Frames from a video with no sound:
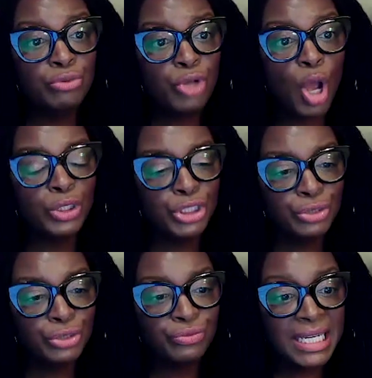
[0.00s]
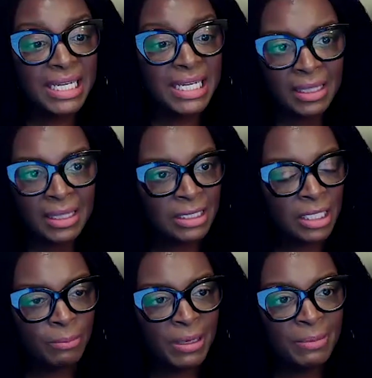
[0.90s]
you know what you need, do and be your
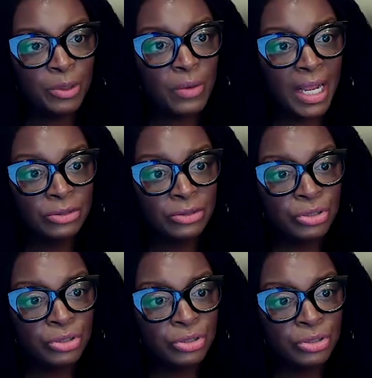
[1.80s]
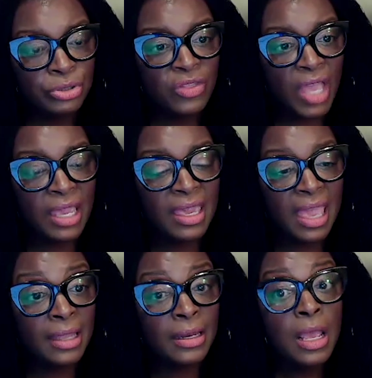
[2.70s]
best. You need to communicate that to the people
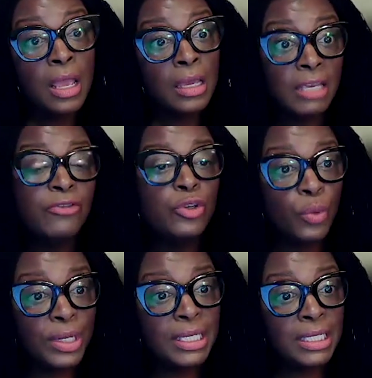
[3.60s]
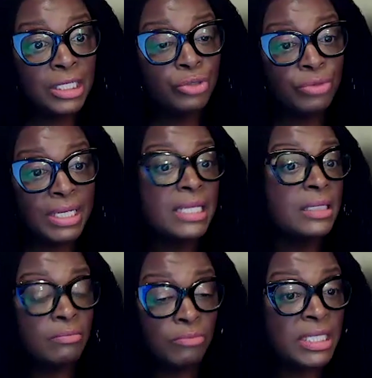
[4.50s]
around you so that they can give you what it
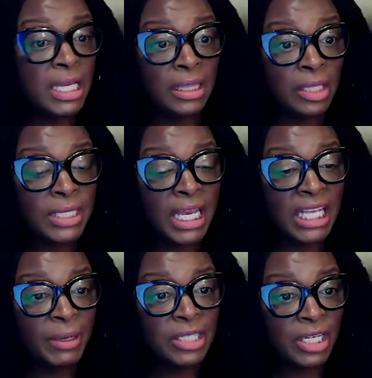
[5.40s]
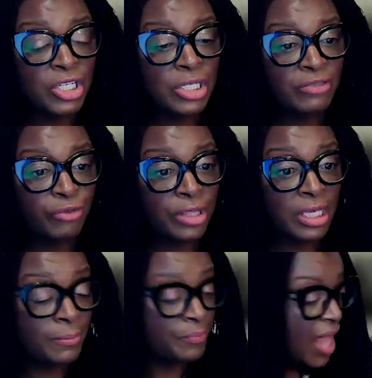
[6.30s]
is you need. Set those expectations for